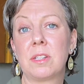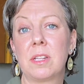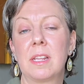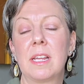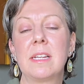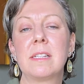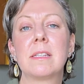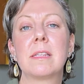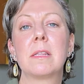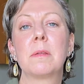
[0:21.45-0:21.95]
So
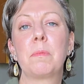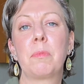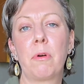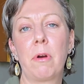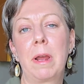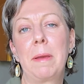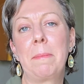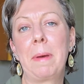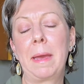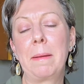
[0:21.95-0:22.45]
these are the
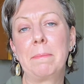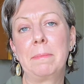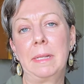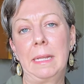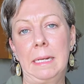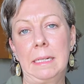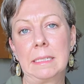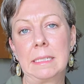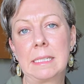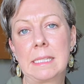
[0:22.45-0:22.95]
pre-made
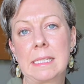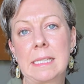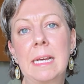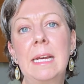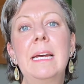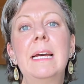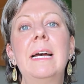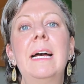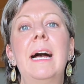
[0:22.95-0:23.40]
blends.